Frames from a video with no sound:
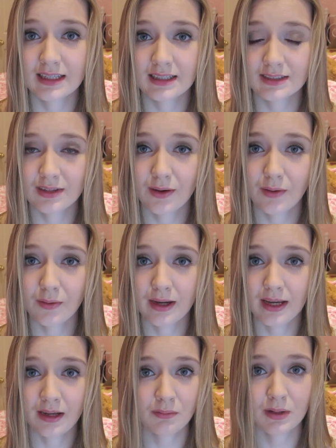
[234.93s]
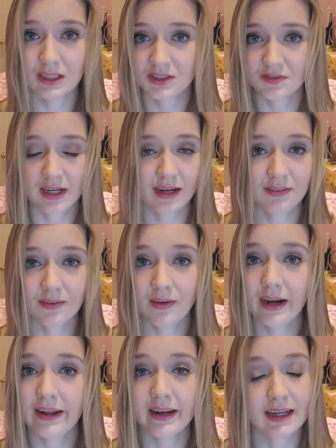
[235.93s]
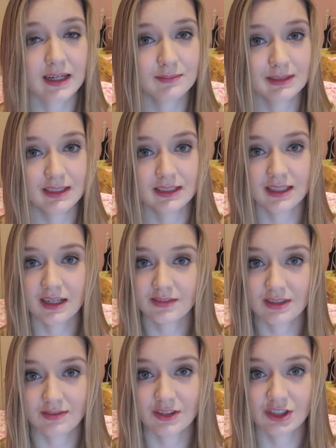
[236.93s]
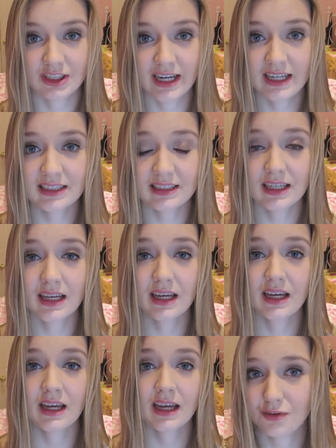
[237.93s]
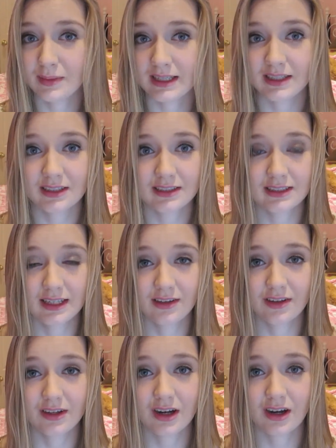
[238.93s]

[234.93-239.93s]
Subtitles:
So it works for everyone, and it comes in a ton of different shades. It'll make your skin look